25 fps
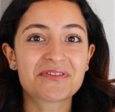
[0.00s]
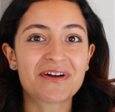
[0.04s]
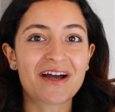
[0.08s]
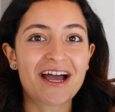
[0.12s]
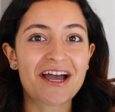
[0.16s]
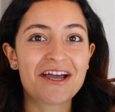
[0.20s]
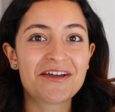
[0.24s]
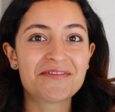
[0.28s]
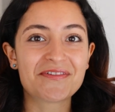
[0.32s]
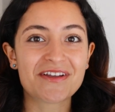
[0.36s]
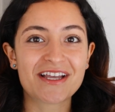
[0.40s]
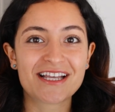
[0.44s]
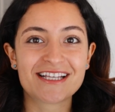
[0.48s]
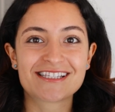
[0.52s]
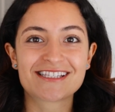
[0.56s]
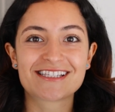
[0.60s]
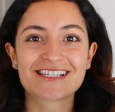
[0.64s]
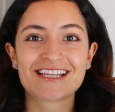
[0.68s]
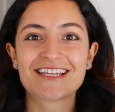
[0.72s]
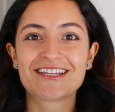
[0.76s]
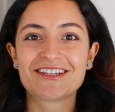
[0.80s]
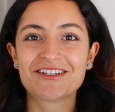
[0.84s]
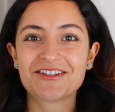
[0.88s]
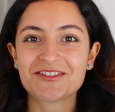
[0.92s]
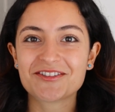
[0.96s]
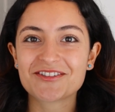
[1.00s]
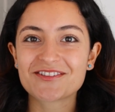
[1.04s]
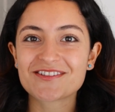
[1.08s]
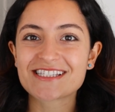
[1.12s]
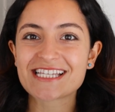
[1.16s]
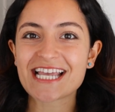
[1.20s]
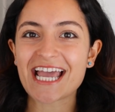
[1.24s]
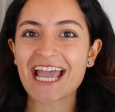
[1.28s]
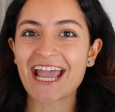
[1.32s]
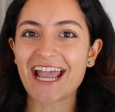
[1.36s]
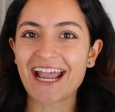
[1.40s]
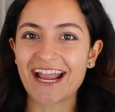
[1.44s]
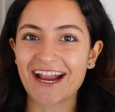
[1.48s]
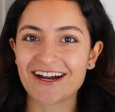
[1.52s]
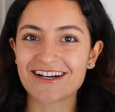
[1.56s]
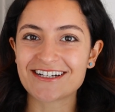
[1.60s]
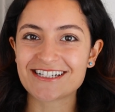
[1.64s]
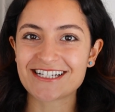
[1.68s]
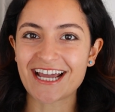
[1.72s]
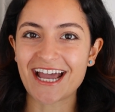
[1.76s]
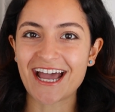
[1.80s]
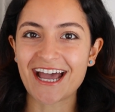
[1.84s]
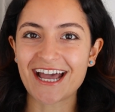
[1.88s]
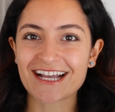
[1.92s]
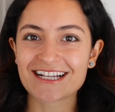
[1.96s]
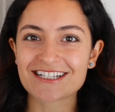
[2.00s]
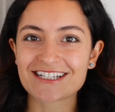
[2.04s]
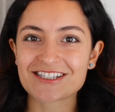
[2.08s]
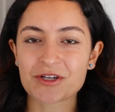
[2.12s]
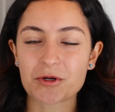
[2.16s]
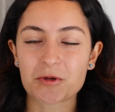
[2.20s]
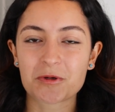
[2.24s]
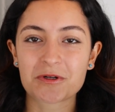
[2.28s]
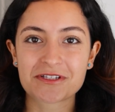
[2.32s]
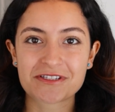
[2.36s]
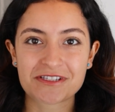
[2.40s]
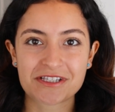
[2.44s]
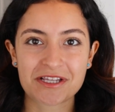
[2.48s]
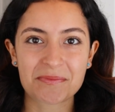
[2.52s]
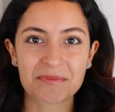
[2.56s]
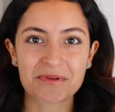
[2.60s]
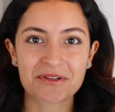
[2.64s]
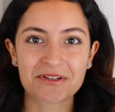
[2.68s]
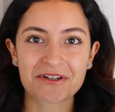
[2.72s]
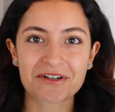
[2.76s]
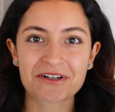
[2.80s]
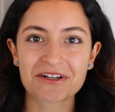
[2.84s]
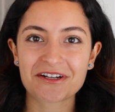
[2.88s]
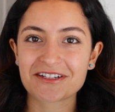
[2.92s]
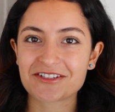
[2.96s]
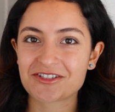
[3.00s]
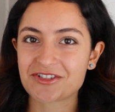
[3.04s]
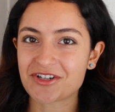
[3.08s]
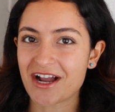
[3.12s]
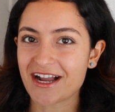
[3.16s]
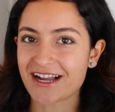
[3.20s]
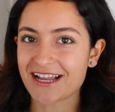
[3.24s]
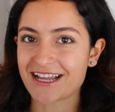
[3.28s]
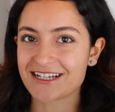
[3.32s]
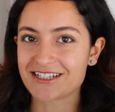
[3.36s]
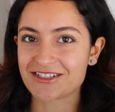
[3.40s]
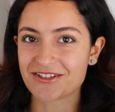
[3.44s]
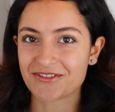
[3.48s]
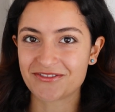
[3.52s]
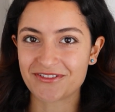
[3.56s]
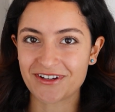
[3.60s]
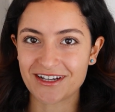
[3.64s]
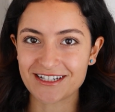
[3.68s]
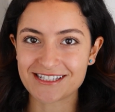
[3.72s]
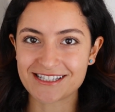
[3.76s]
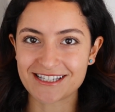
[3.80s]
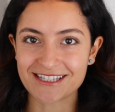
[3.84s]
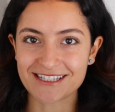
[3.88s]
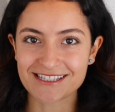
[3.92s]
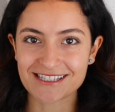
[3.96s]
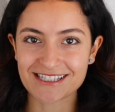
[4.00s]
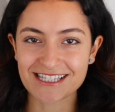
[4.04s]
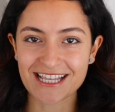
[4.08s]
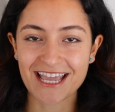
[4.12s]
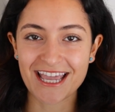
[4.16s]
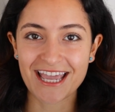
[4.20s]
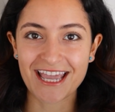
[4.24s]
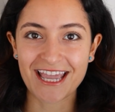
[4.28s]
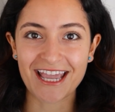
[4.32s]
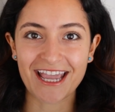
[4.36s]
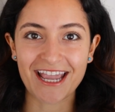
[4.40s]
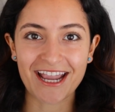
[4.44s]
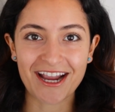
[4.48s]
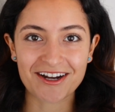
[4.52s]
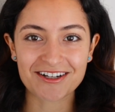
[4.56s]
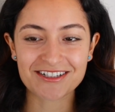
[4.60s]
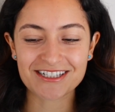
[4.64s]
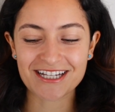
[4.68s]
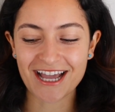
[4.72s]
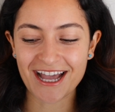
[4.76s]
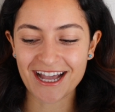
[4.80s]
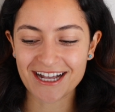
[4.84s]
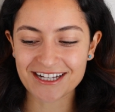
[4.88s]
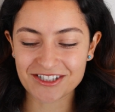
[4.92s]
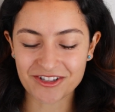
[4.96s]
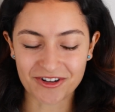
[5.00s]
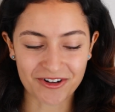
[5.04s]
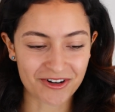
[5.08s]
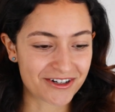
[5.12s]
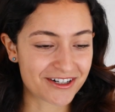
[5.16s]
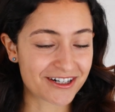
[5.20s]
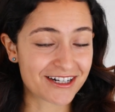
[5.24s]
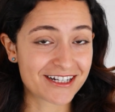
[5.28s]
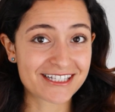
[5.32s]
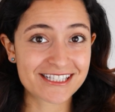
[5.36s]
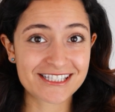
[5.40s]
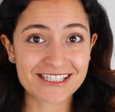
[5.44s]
5 is to use AirTags or similar tracking devices. AirTags are